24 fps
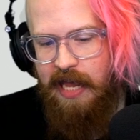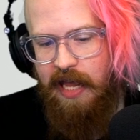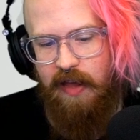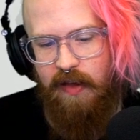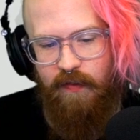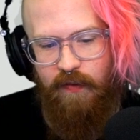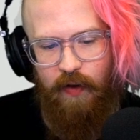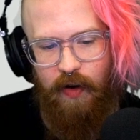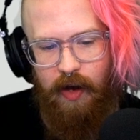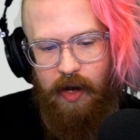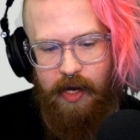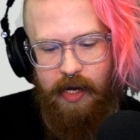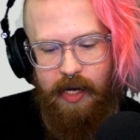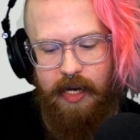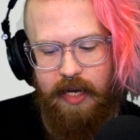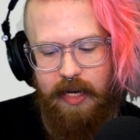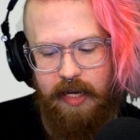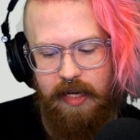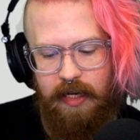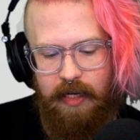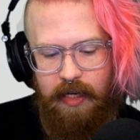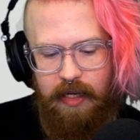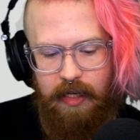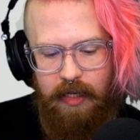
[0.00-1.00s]

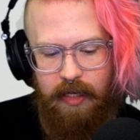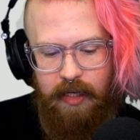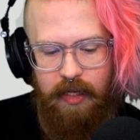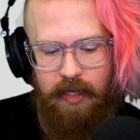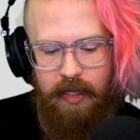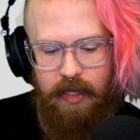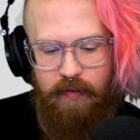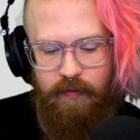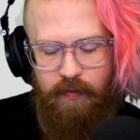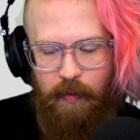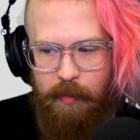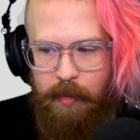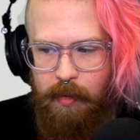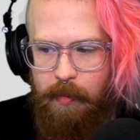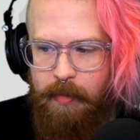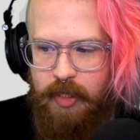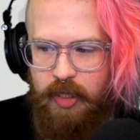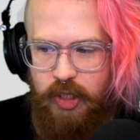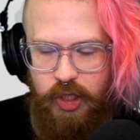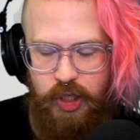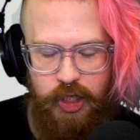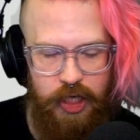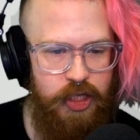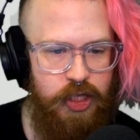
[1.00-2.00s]
I'm a
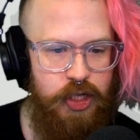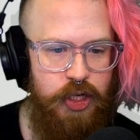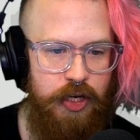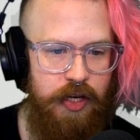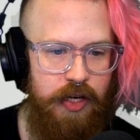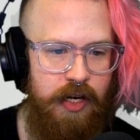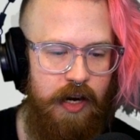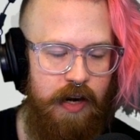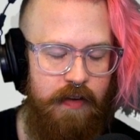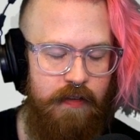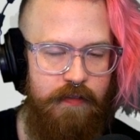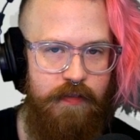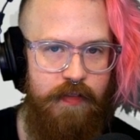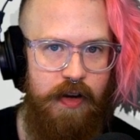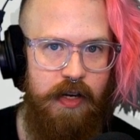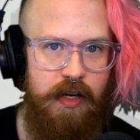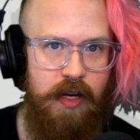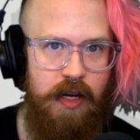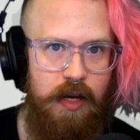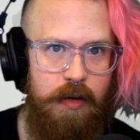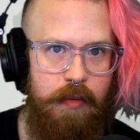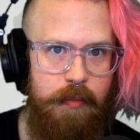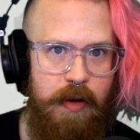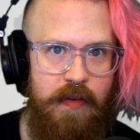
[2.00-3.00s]
magician and I fuck
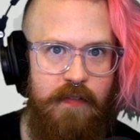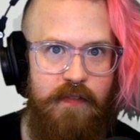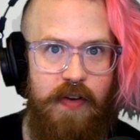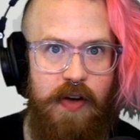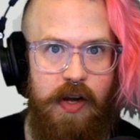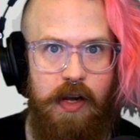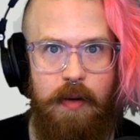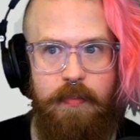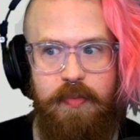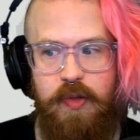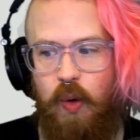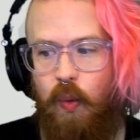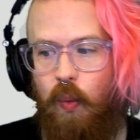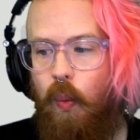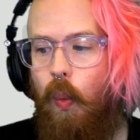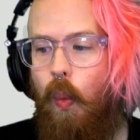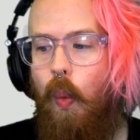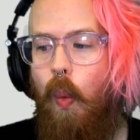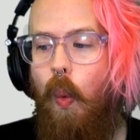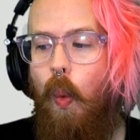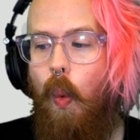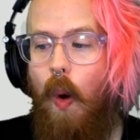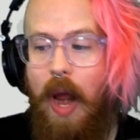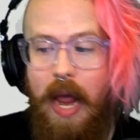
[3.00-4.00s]
up, my fuck ups are
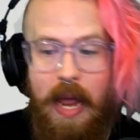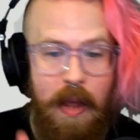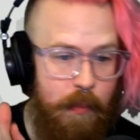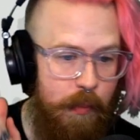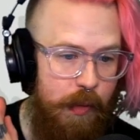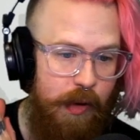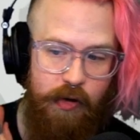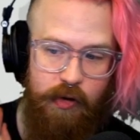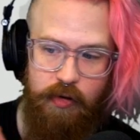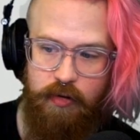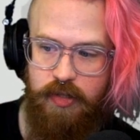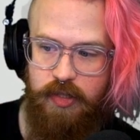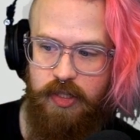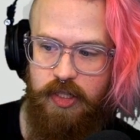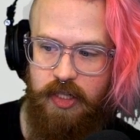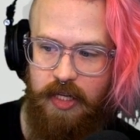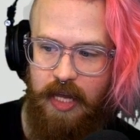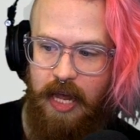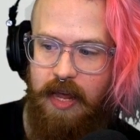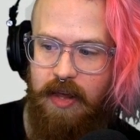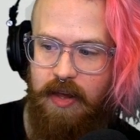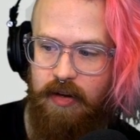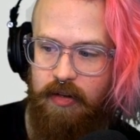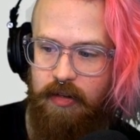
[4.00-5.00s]
way bigger
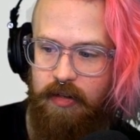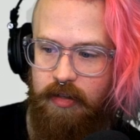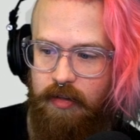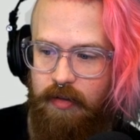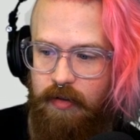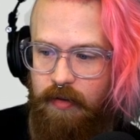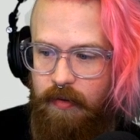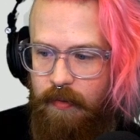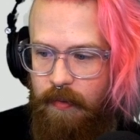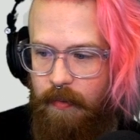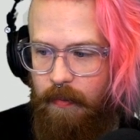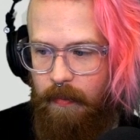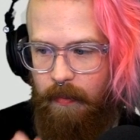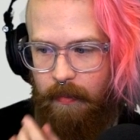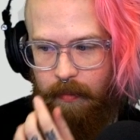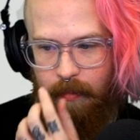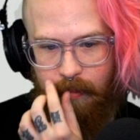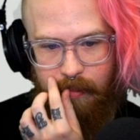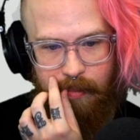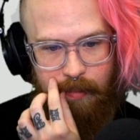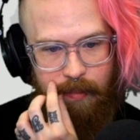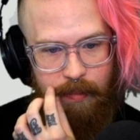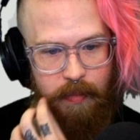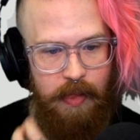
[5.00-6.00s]
scale.
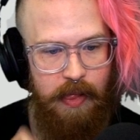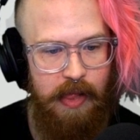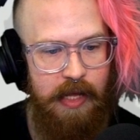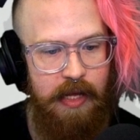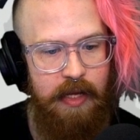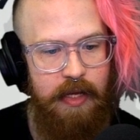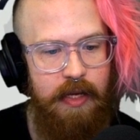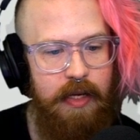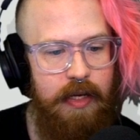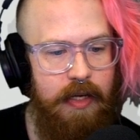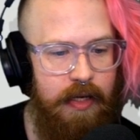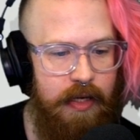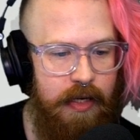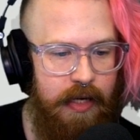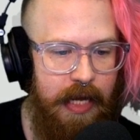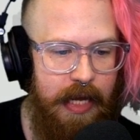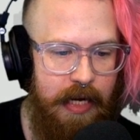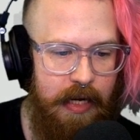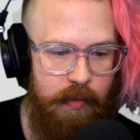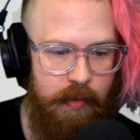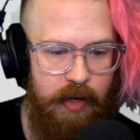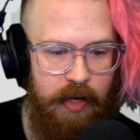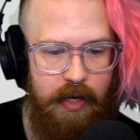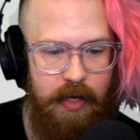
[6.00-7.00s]

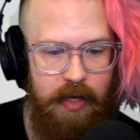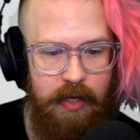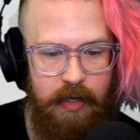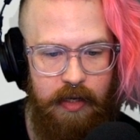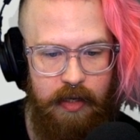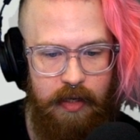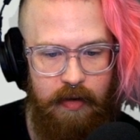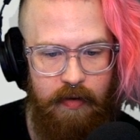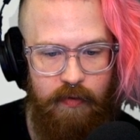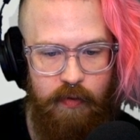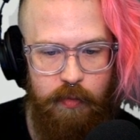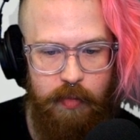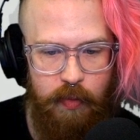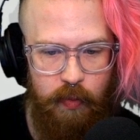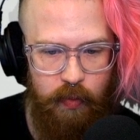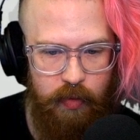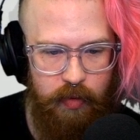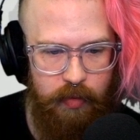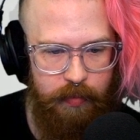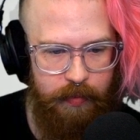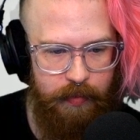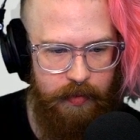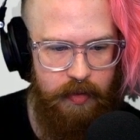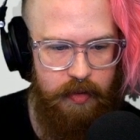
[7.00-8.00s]
Anyway, if you've been
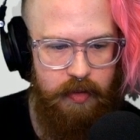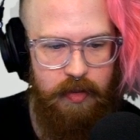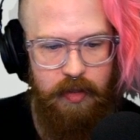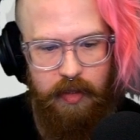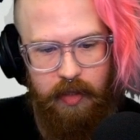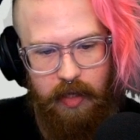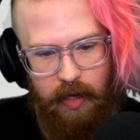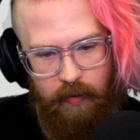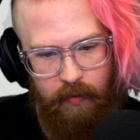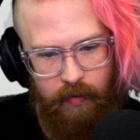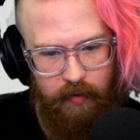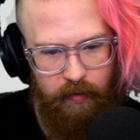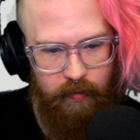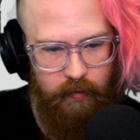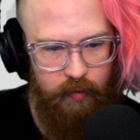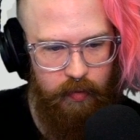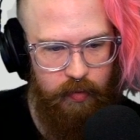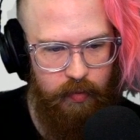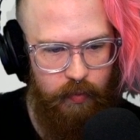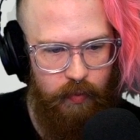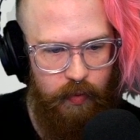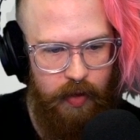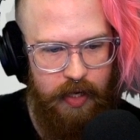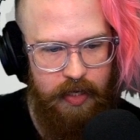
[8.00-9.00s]
wounded, you can't recover
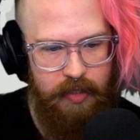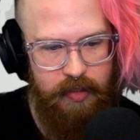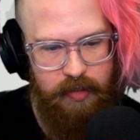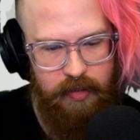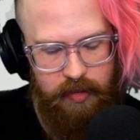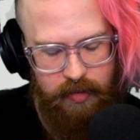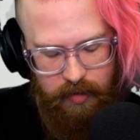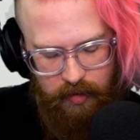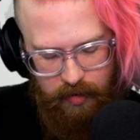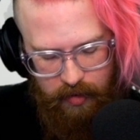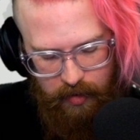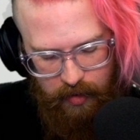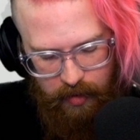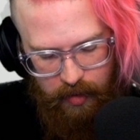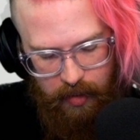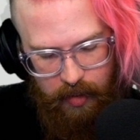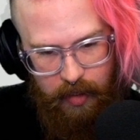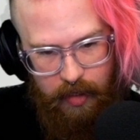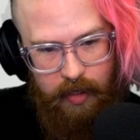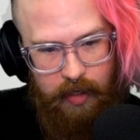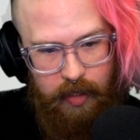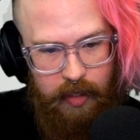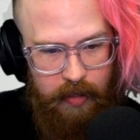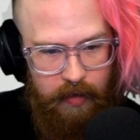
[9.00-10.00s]
with rest.
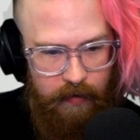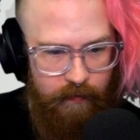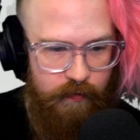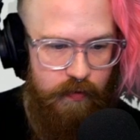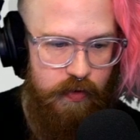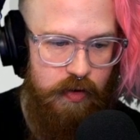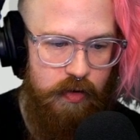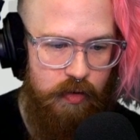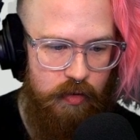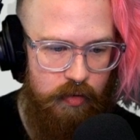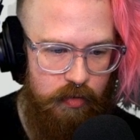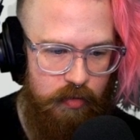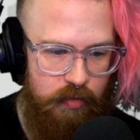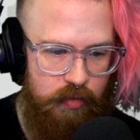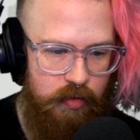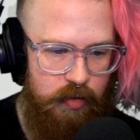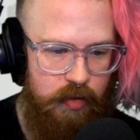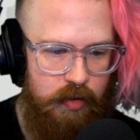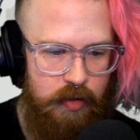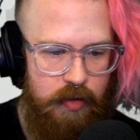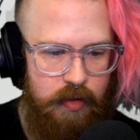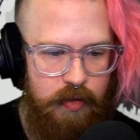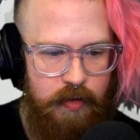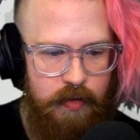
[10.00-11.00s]
If you,
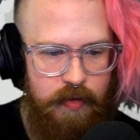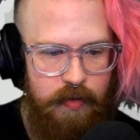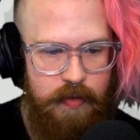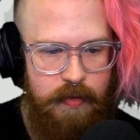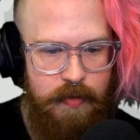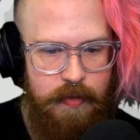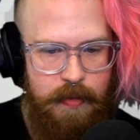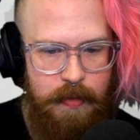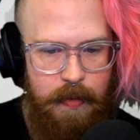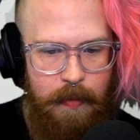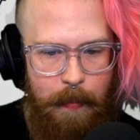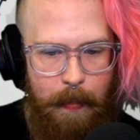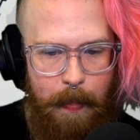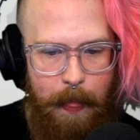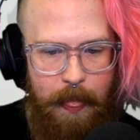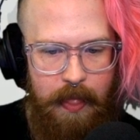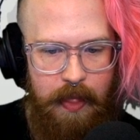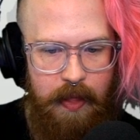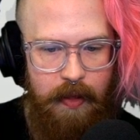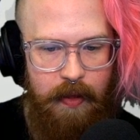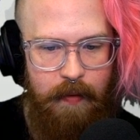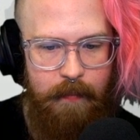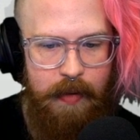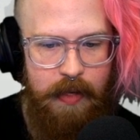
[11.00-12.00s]

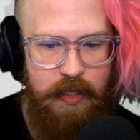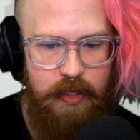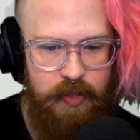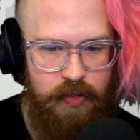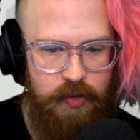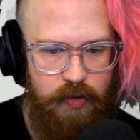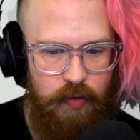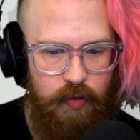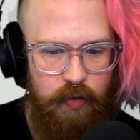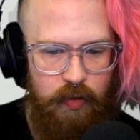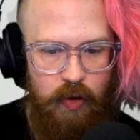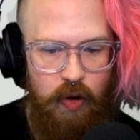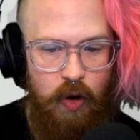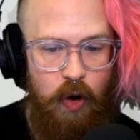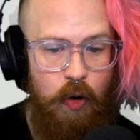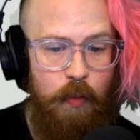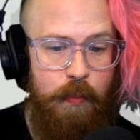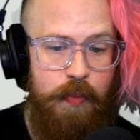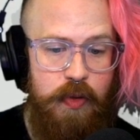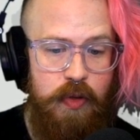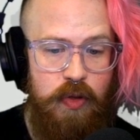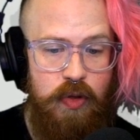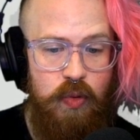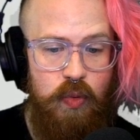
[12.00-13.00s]
magic is your only
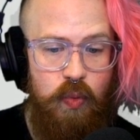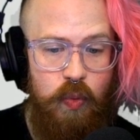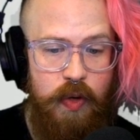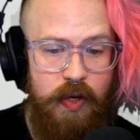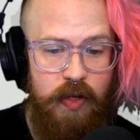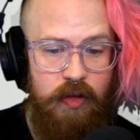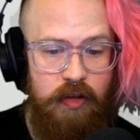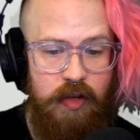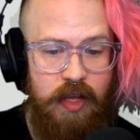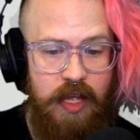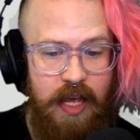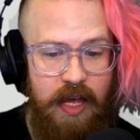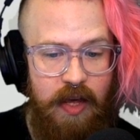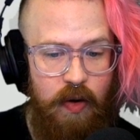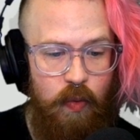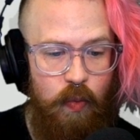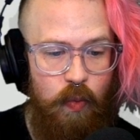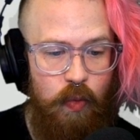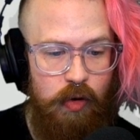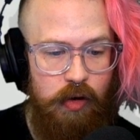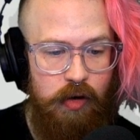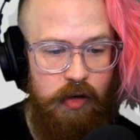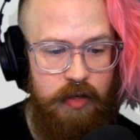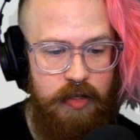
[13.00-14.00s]
hope, you will get
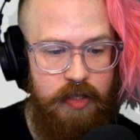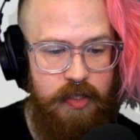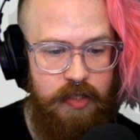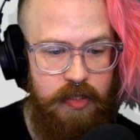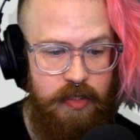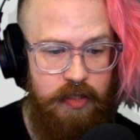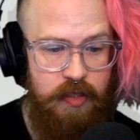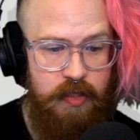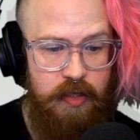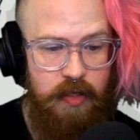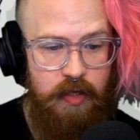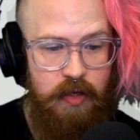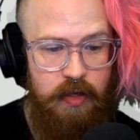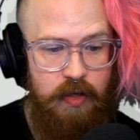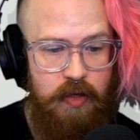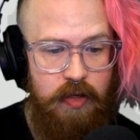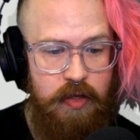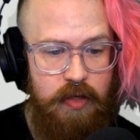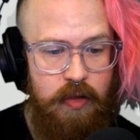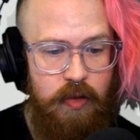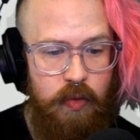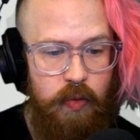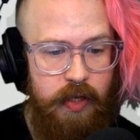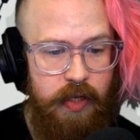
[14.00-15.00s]
worse
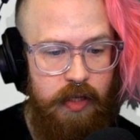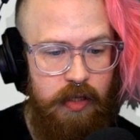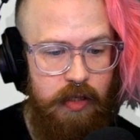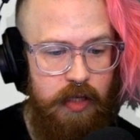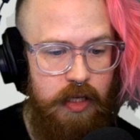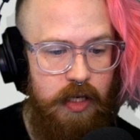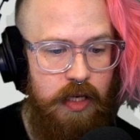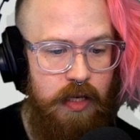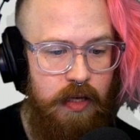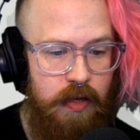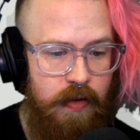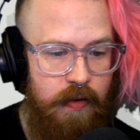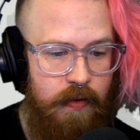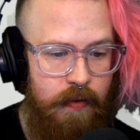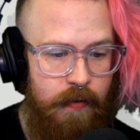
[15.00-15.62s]
quickly